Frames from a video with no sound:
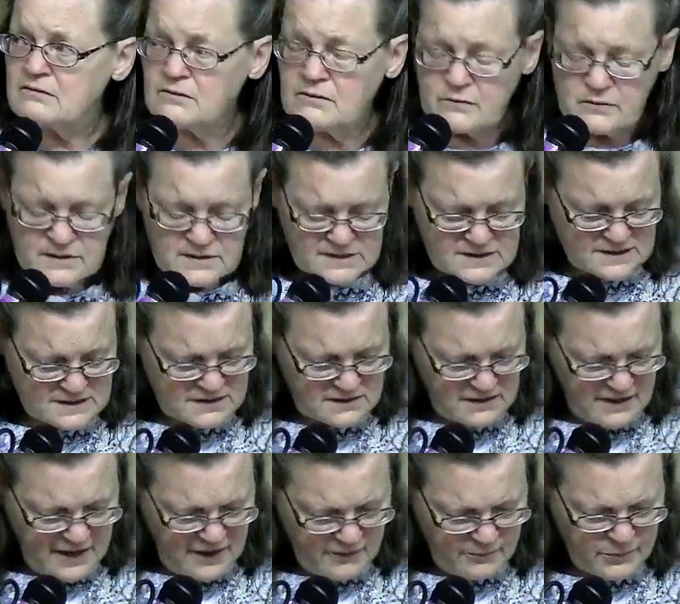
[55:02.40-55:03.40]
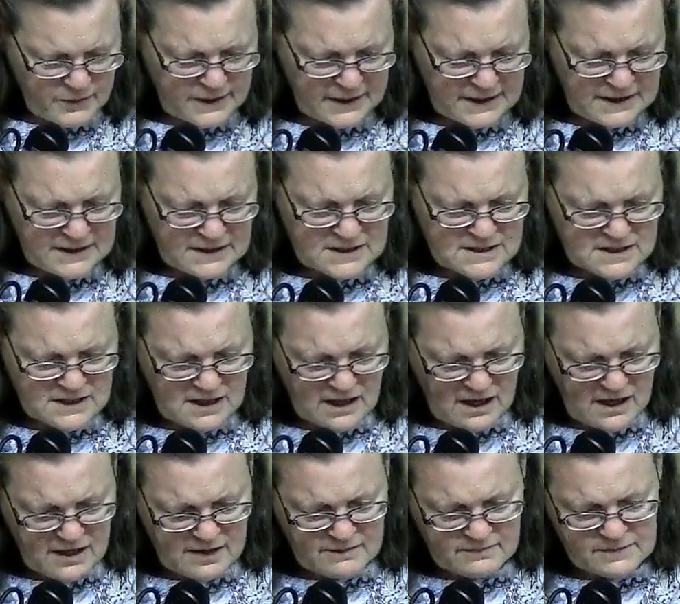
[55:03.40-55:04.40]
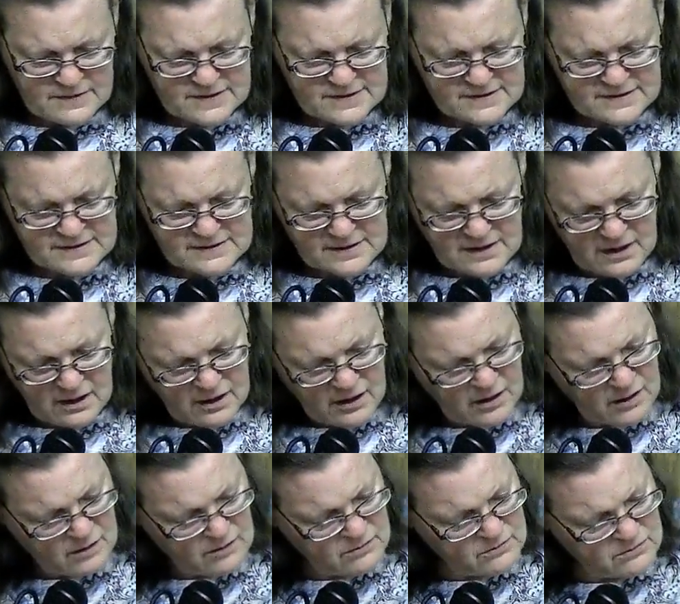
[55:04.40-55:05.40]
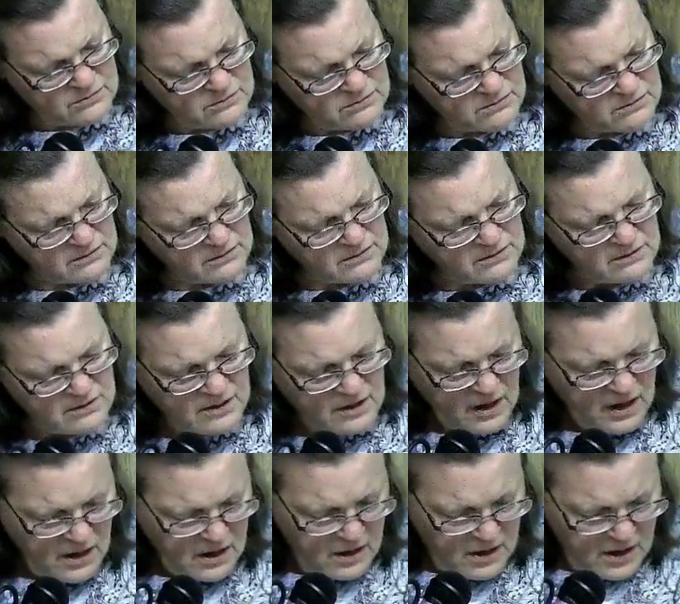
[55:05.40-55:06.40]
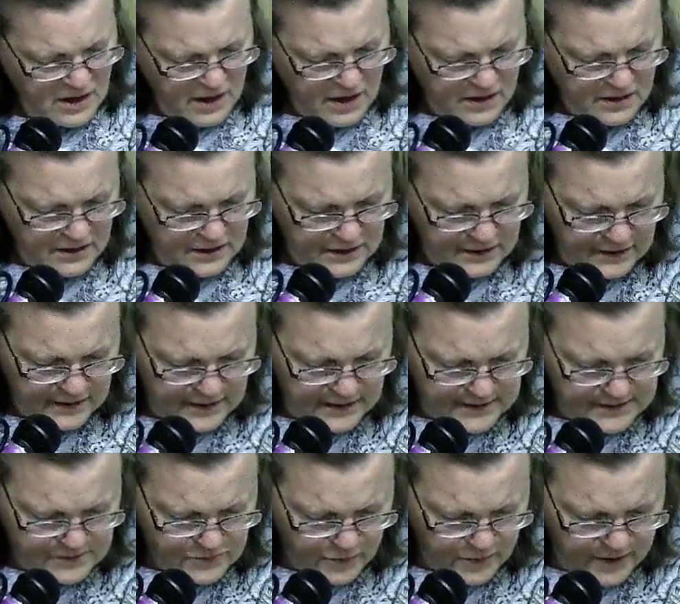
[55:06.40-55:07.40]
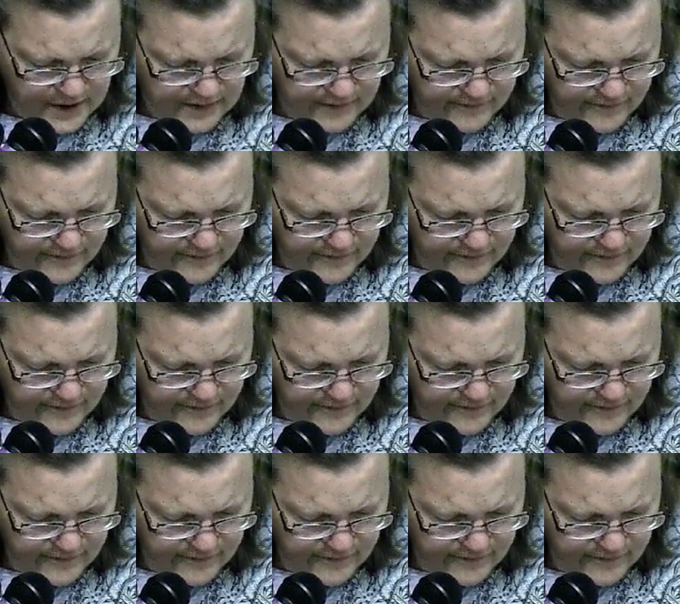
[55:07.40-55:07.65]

Well, we still have plenty of time, so let's read